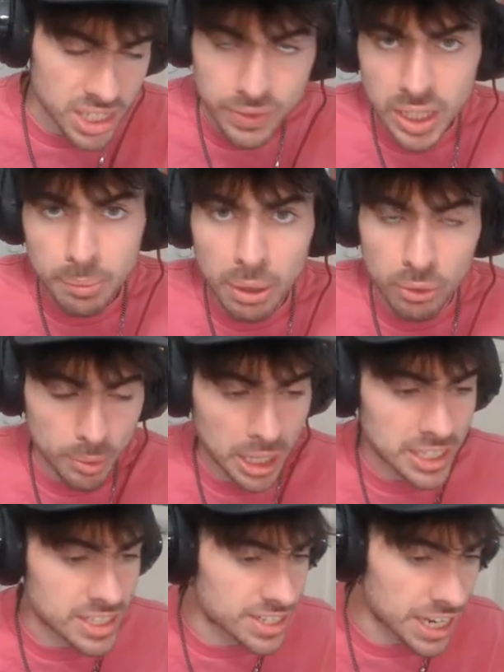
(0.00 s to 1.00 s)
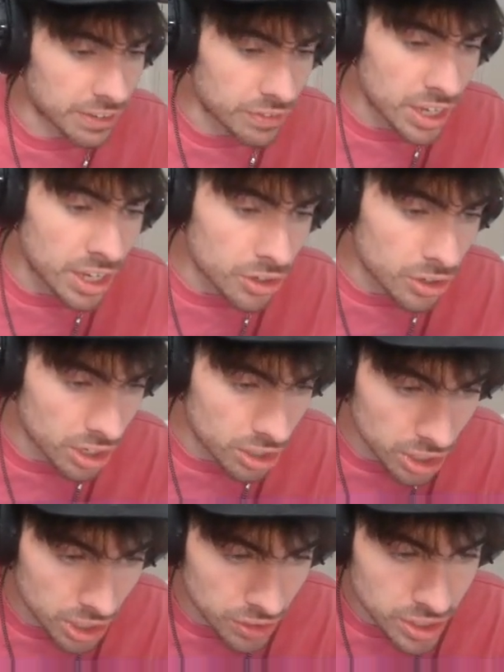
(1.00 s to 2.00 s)
Everything by Roblox is safe. You're going to
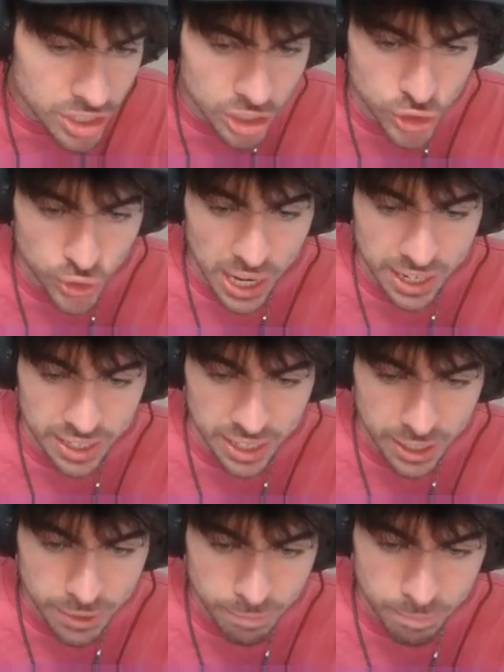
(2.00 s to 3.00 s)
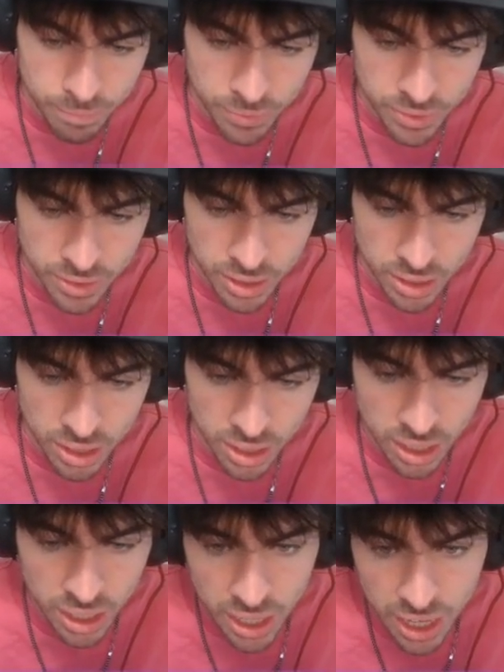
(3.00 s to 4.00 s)
click this and drag it in.
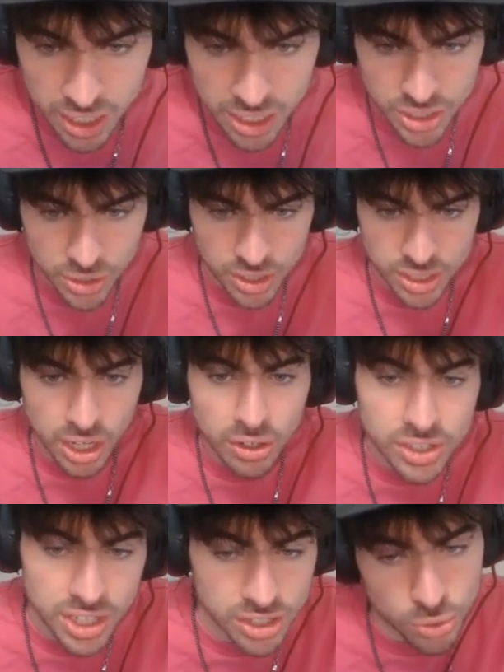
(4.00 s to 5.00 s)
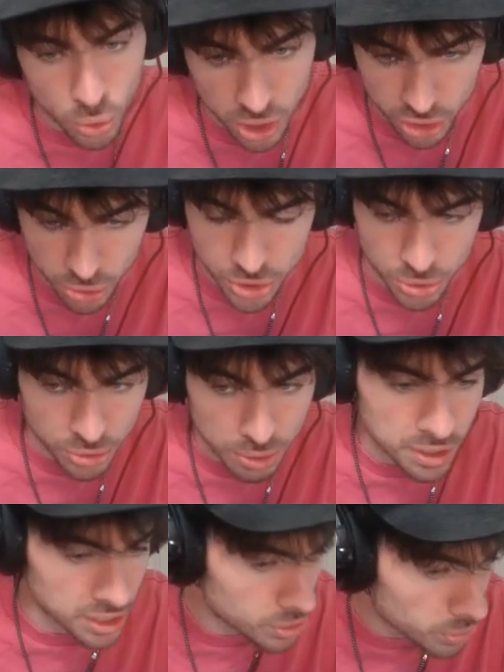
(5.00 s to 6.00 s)
And as you can tell, it says sword includes 2 scripts.
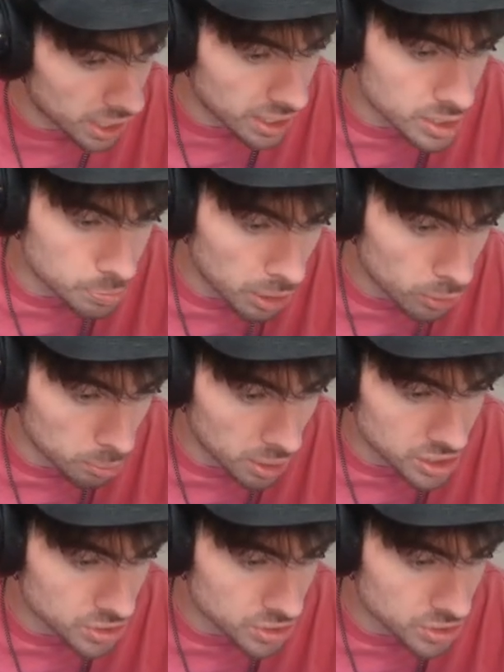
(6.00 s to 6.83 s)
That's okay. It's by Roblox.